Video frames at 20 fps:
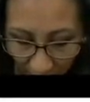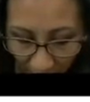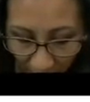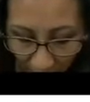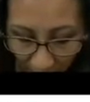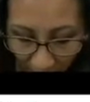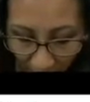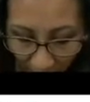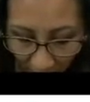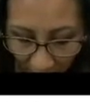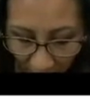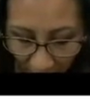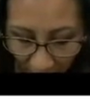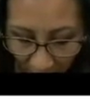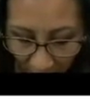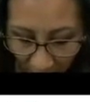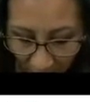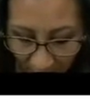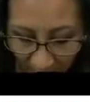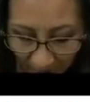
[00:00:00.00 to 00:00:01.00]
My wire is
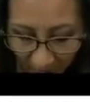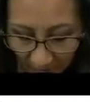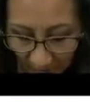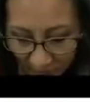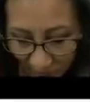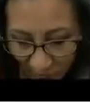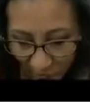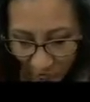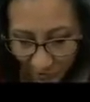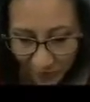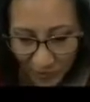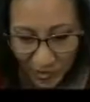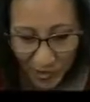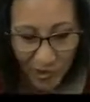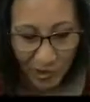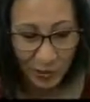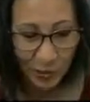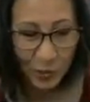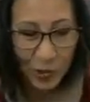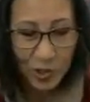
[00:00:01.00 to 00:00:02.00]
not exactly straight. I'm just
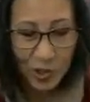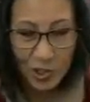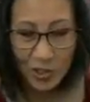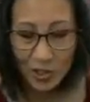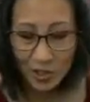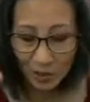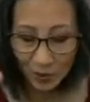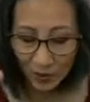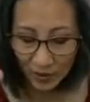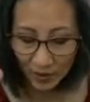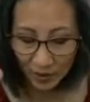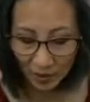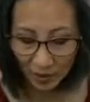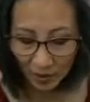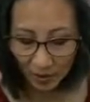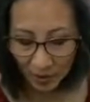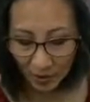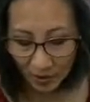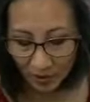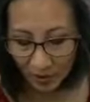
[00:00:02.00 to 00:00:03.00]
going to push it down when I go
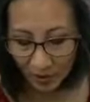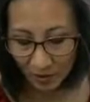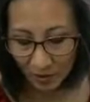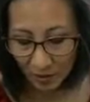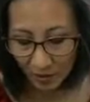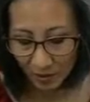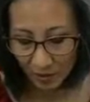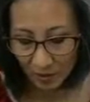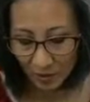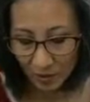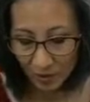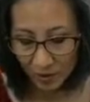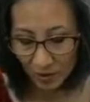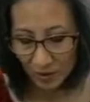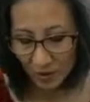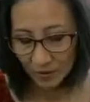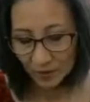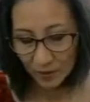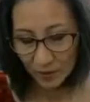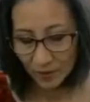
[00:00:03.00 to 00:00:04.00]
to
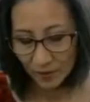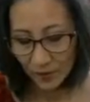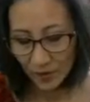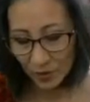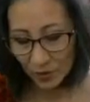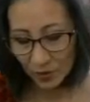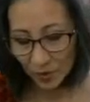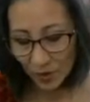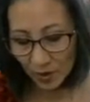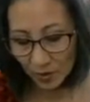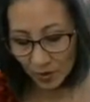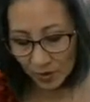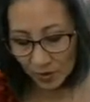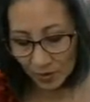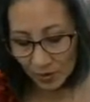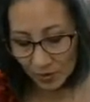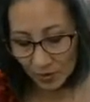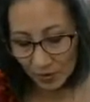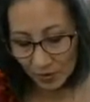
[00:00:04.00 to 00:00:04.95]
do this